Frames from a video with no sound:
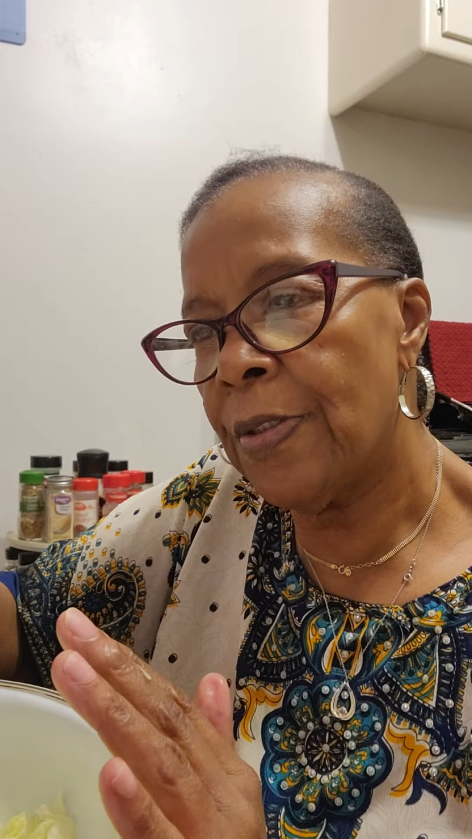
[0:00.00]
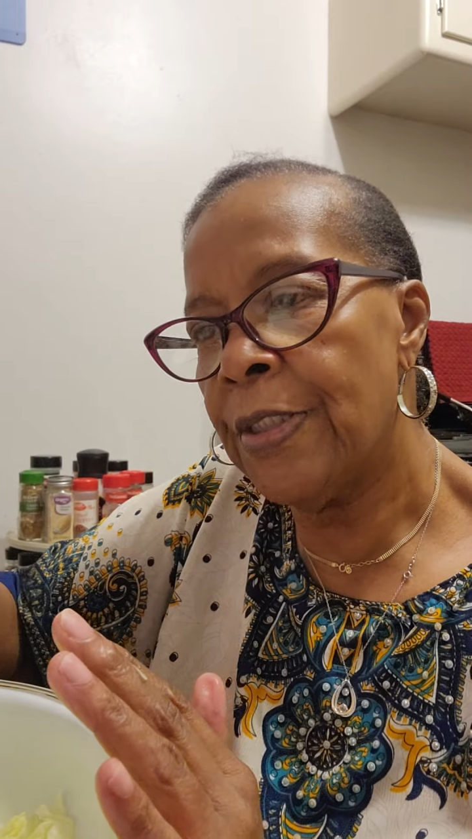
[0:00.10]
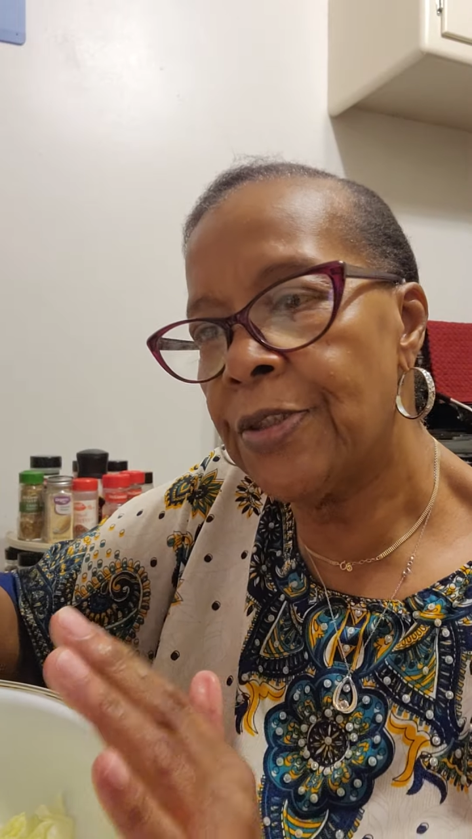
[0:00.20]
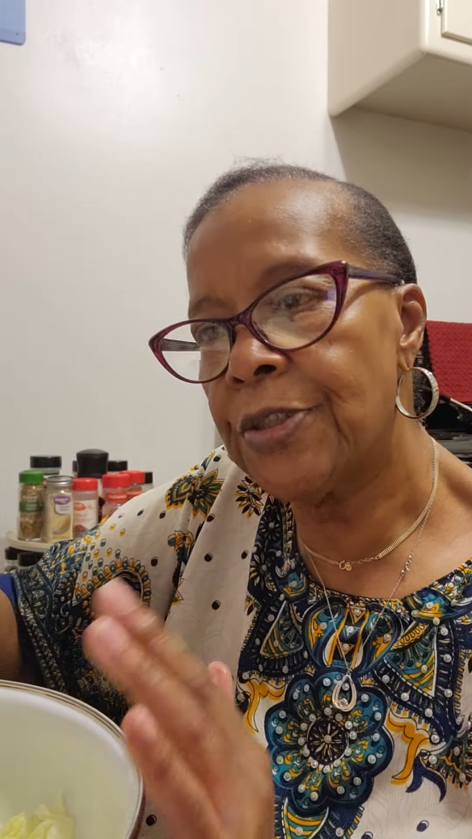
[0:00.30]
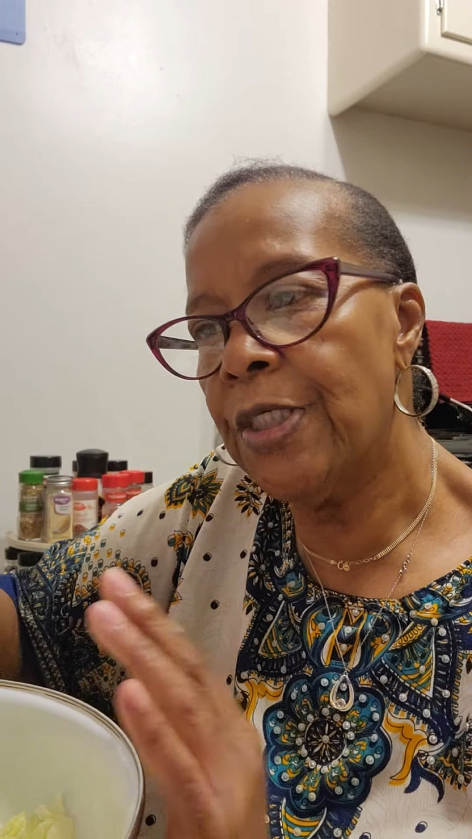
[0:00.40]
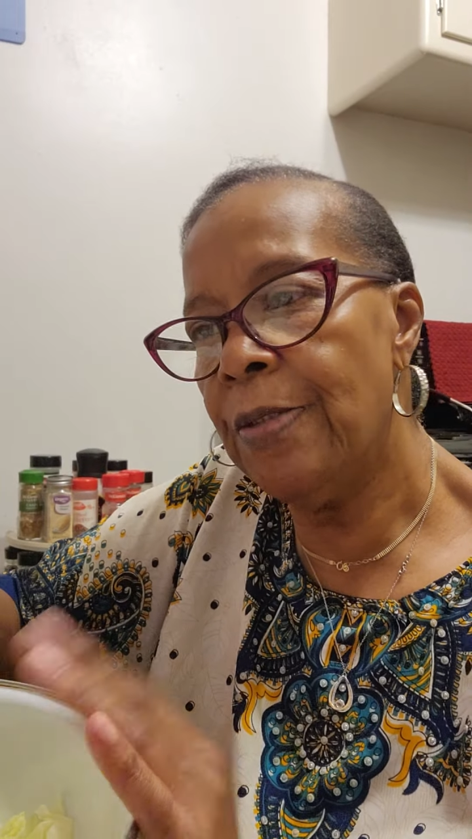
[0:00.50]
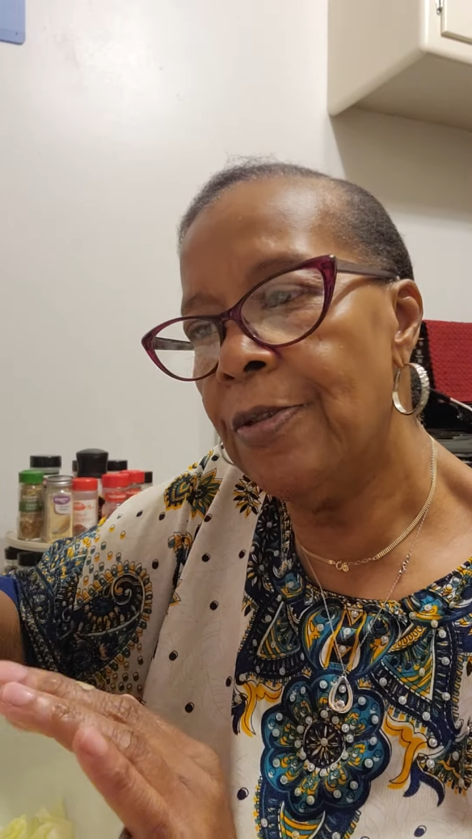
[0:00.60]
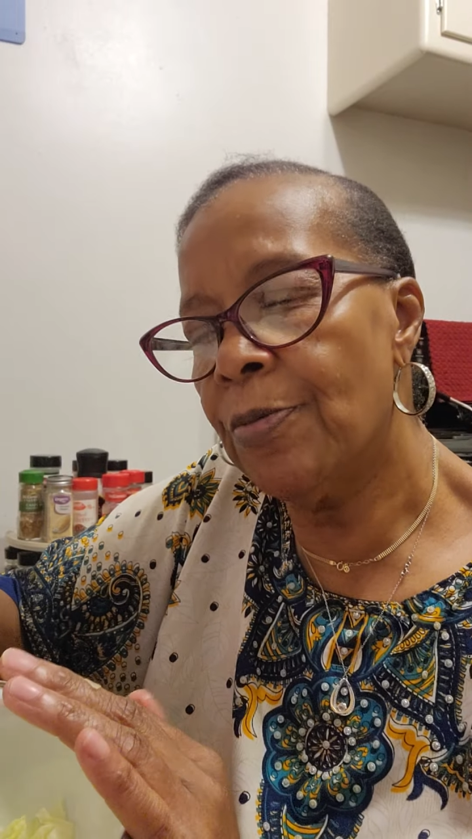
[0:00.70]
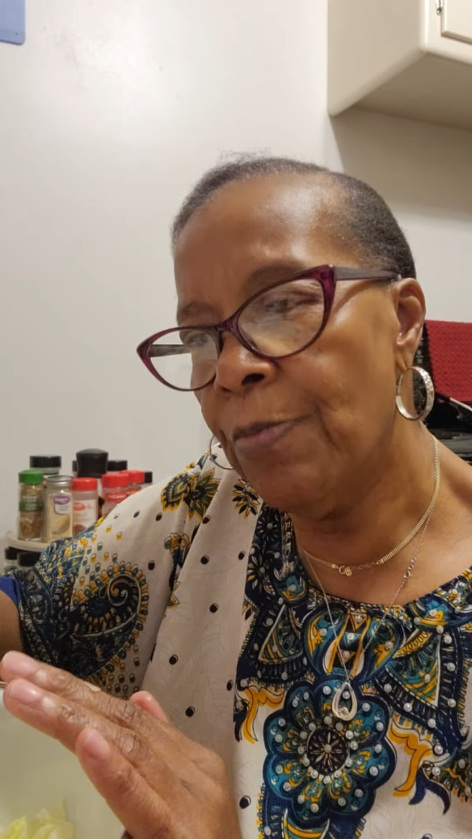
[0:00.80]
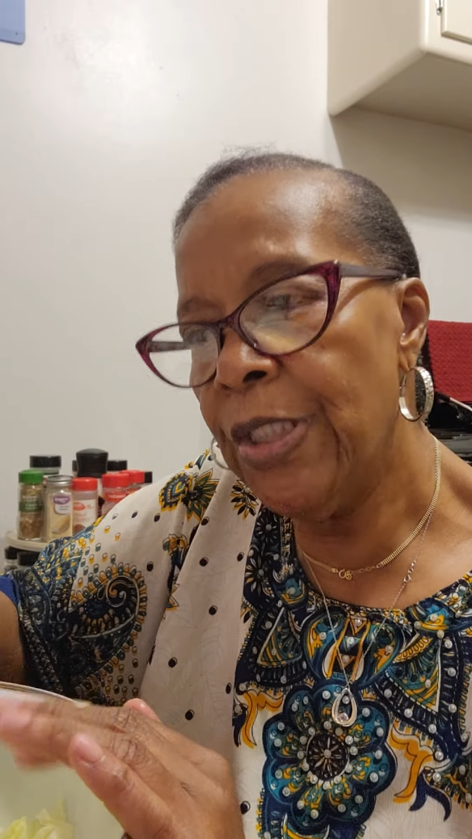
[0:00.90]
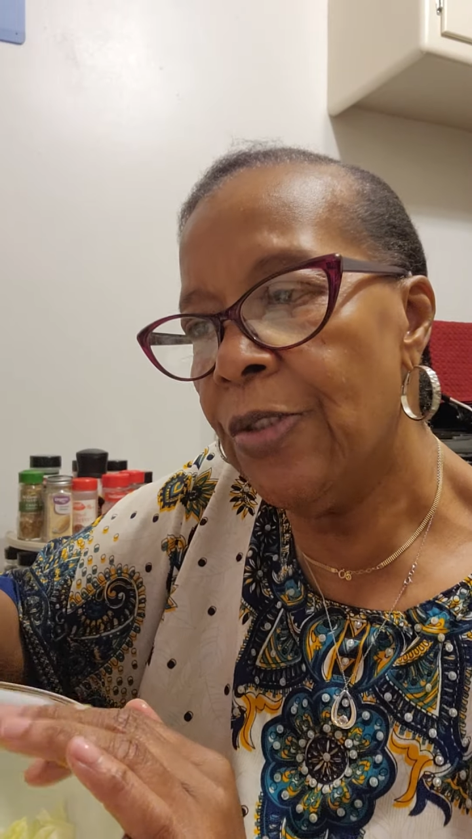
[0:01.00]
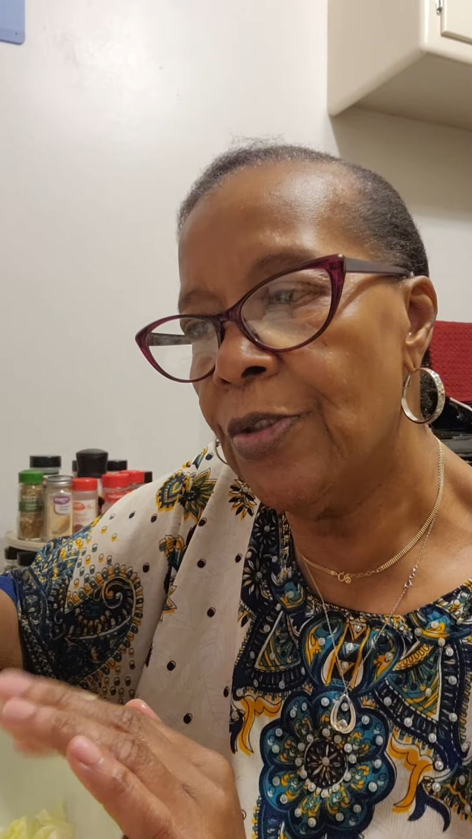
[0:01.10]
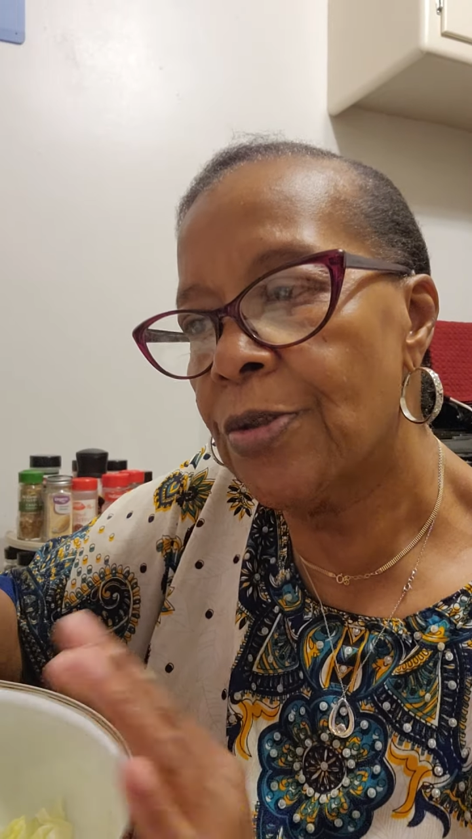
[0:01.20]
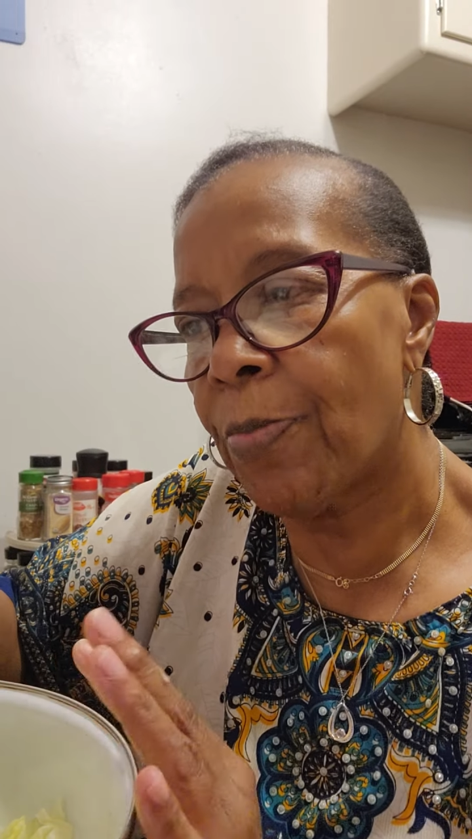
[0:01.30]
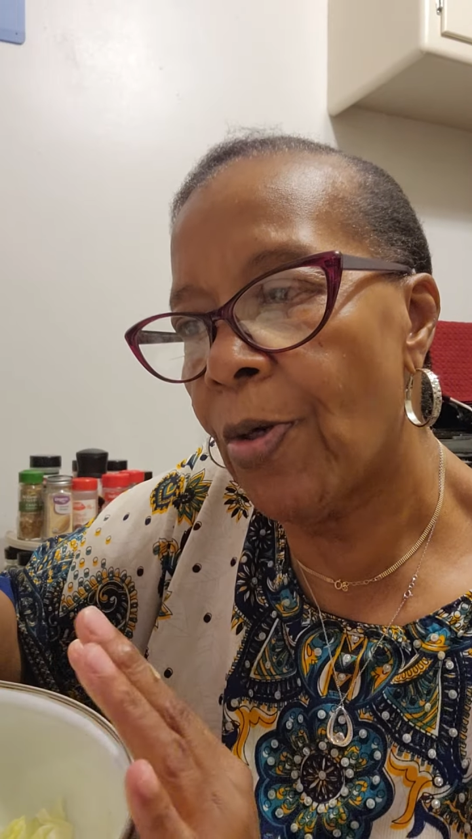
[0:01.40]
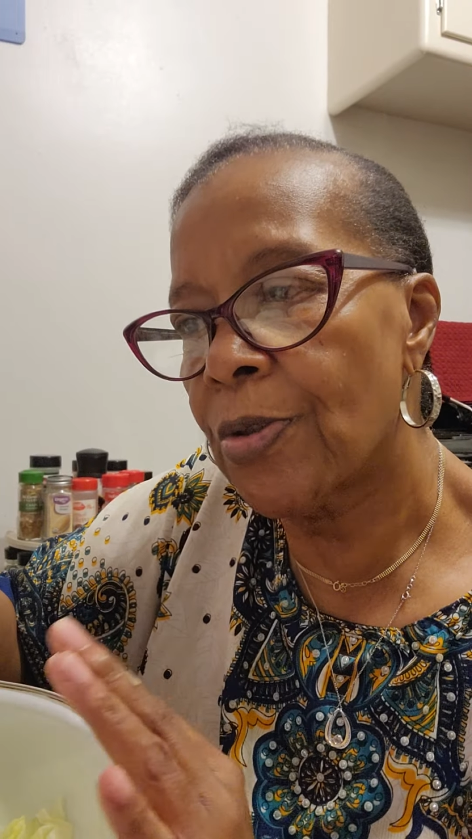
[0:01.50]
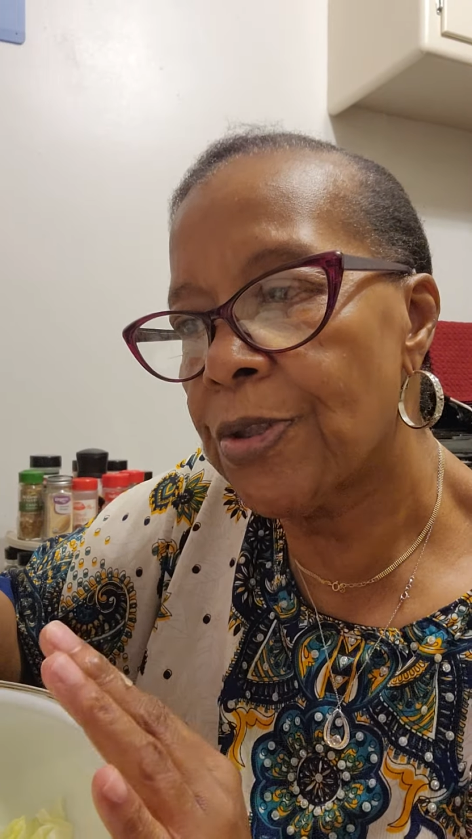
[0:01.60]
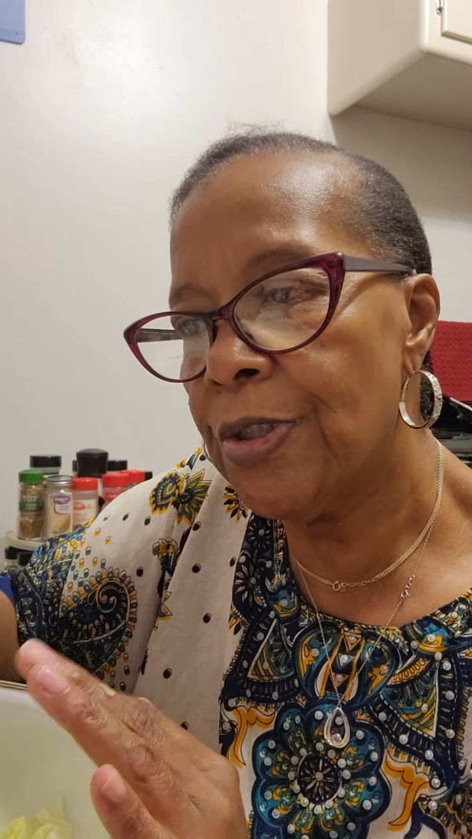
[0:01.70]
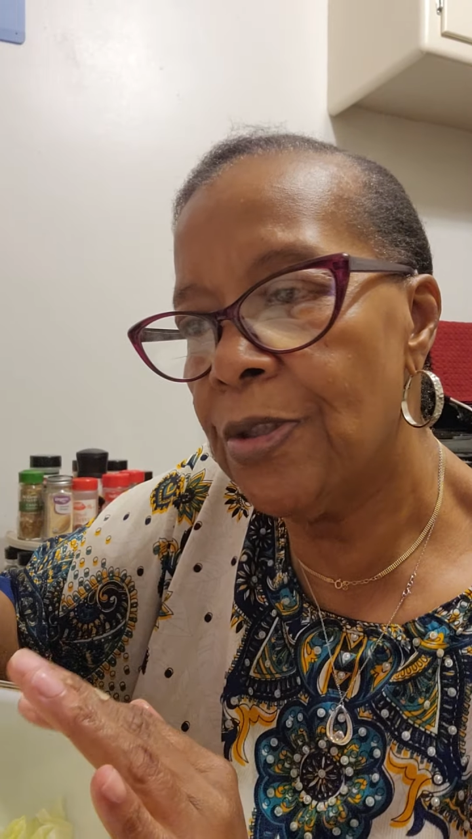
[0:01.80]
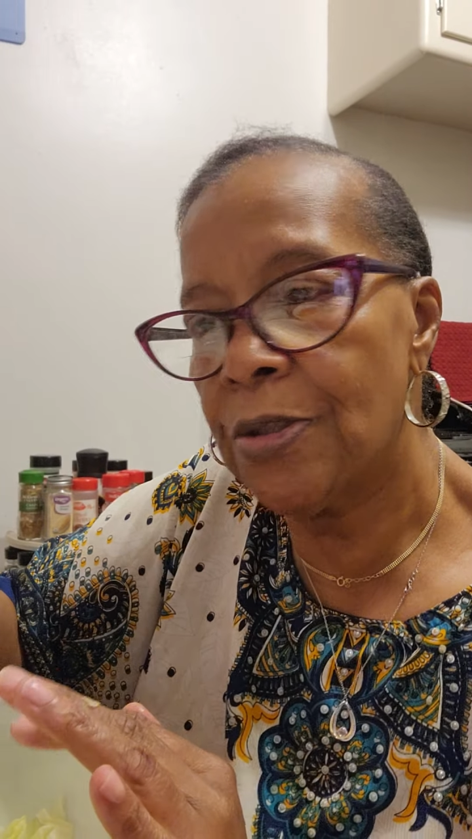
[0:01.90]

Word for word: it seemed to me this person